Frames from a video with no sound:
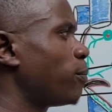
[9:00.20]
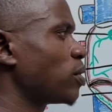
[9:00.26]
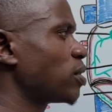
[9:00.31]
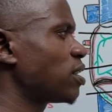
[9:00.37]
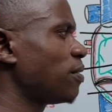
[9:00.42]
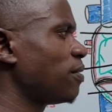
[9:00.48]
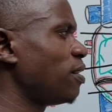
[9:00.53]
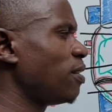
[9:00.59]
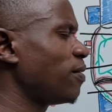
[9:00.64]

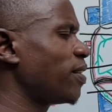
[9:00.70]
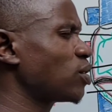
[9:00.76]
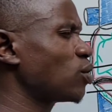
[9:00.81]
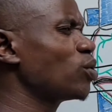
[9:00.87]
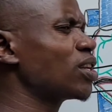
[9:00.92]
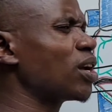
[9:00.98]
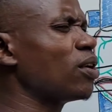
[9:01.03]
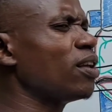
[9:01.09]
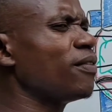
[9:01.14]
positive deflection.
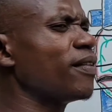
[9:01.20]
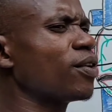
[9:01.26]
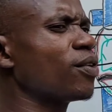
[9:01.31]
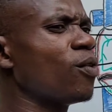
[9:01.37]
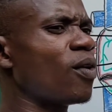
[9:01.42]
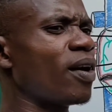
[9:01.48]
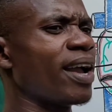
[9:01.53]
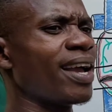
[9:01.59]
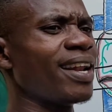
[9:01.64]
We shall even
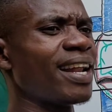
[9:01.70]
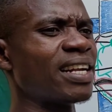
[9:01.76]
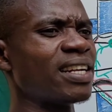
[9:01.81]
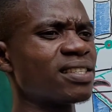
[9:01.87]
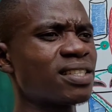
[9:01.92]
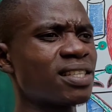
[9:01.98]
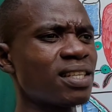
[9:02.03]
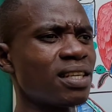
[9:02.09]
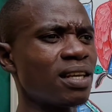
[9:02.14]
go ahead and
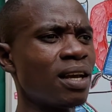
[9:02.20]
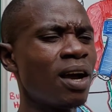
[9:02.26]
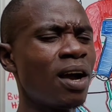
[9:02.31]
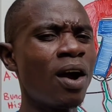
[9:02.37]
see